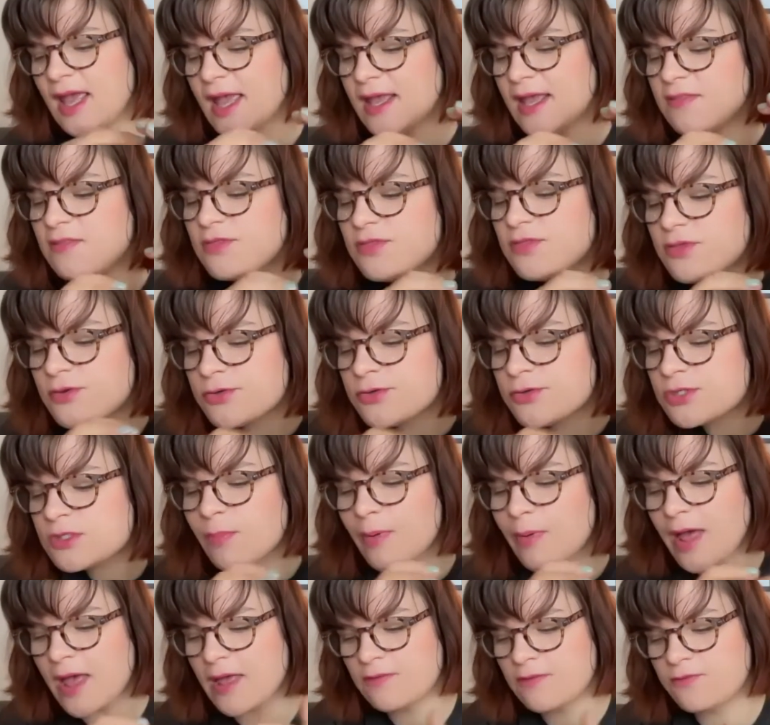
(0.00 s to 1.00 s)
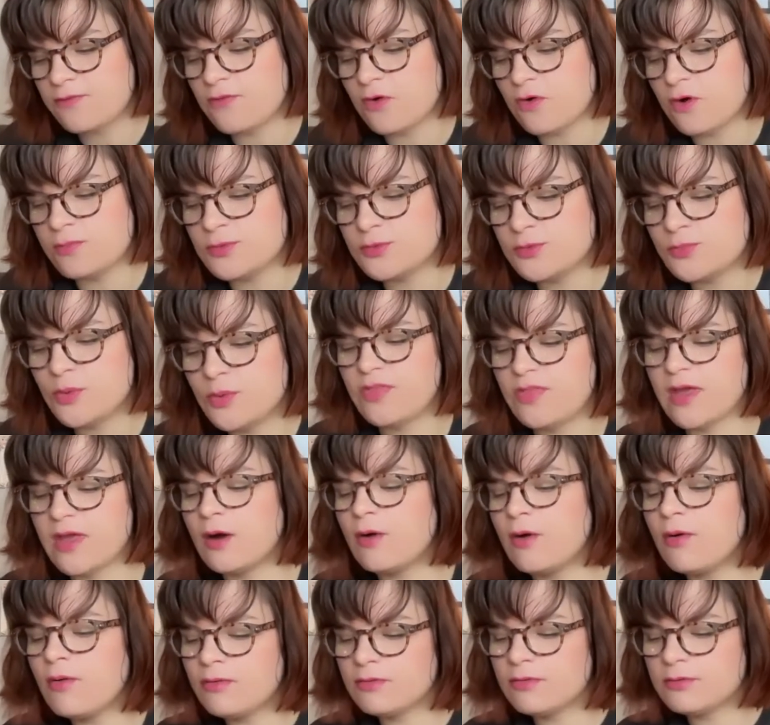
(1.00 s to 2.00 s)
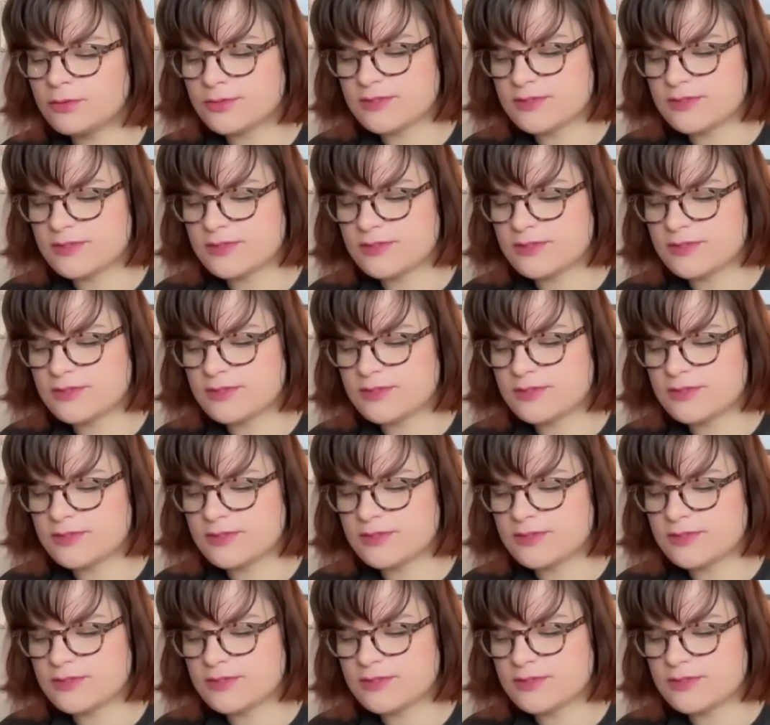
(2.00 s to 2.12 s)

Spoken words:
And those platforms, where they're all